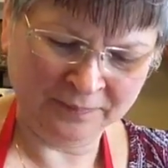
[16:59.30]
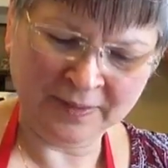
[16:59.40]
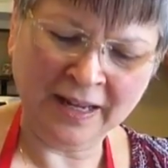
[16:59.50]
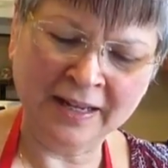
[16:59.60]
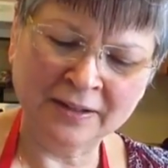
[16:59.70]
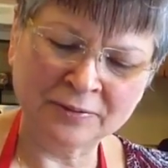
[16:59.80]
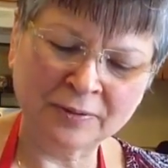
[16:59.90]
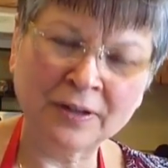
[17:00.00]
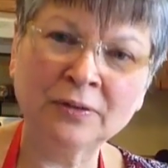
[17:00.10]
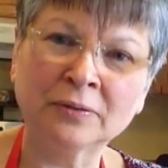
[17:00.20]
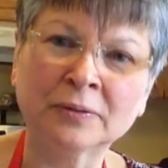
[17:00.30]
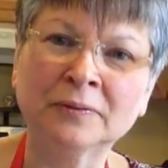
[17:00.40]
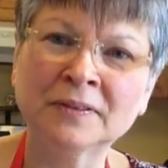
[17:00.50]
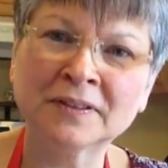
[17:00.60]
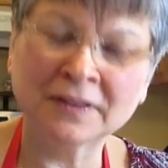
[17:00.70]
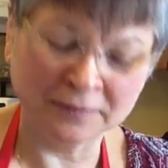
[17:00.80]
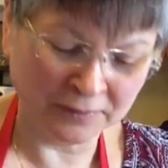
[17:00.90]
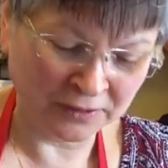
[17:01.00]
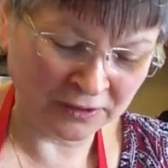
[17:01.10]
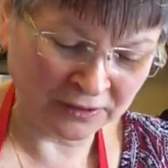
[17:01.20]
I had a friend over visiting
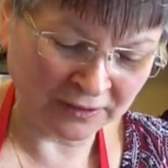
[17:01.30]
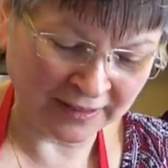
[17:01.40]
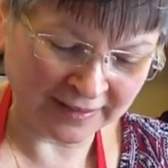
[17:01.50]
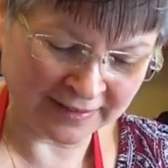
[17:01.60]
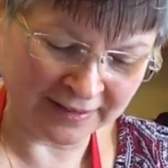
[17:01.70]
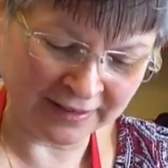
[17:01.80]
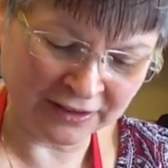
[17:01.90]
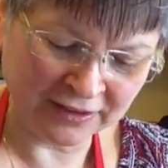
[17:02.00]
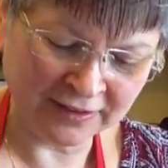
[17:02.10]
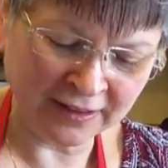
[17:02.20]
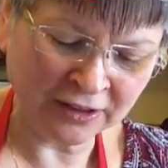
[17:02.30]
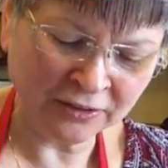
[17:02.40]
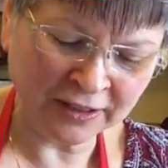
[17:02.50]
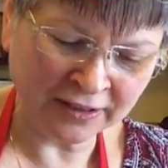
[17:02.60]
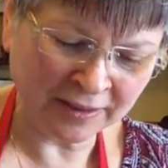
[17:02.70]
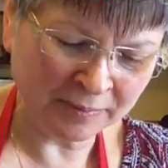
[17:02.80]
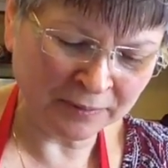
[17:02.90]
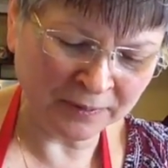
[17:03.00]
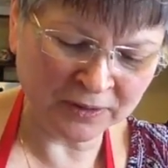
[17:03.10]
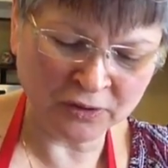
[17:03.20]
for dinner last night. She's like, oh here, let me
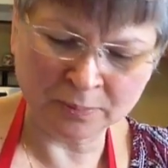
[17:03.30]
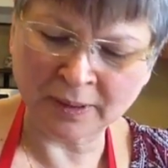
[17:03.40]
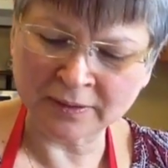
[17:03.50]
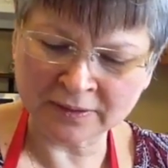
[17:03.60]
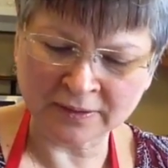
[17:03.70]
fix your parsley